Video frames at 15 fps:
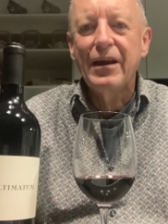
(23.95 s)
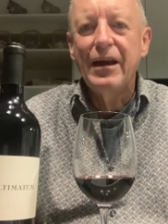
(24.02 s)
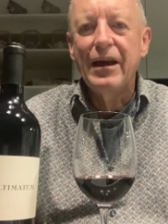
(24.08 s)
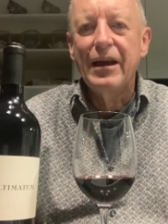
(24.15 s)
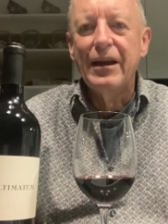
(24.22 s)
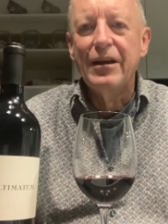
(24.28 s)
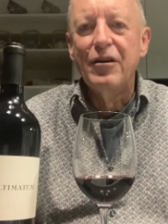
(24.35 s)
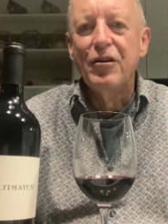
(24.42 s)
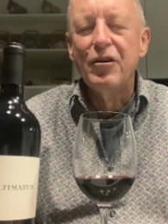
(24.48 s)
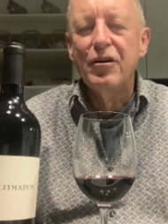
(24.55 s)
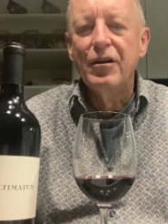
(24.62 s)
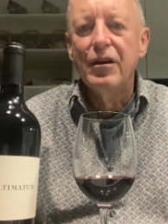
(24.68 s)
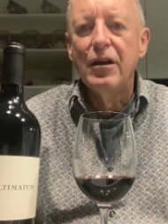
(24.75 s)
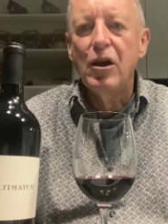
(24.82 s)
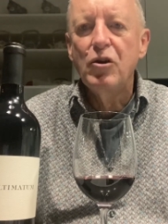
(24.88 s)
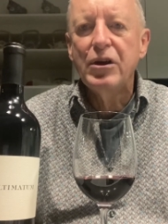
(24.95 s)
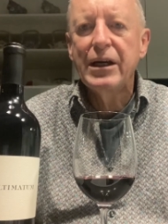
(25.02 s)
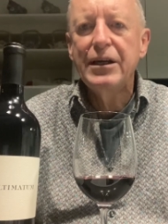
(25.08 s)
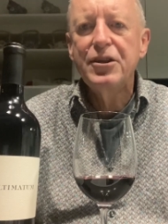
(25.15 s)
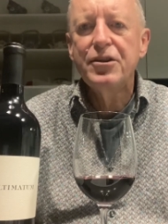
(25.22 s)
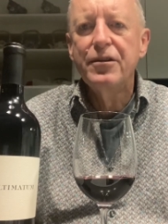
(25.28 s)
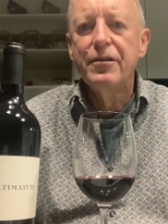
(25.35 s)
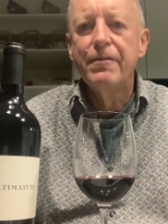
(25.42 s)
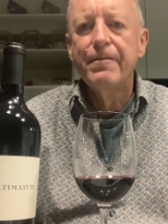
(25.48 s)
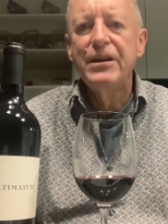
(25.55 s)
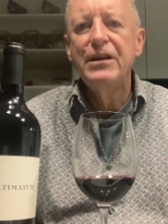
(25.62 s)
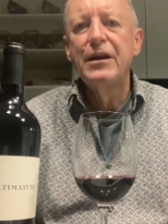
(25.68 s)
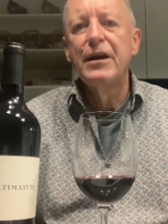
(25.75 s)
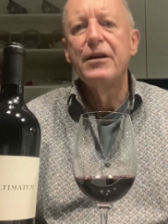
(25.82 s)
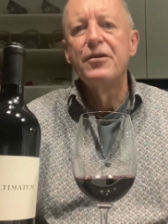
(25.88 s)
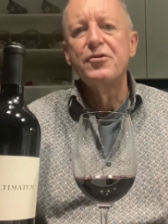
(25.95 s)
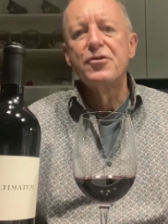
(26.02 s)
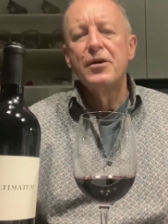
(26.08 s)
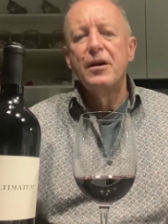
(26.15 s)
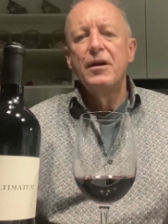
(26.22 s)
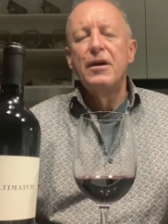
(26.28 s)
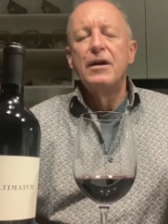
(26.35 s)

And the location of the vineyard is,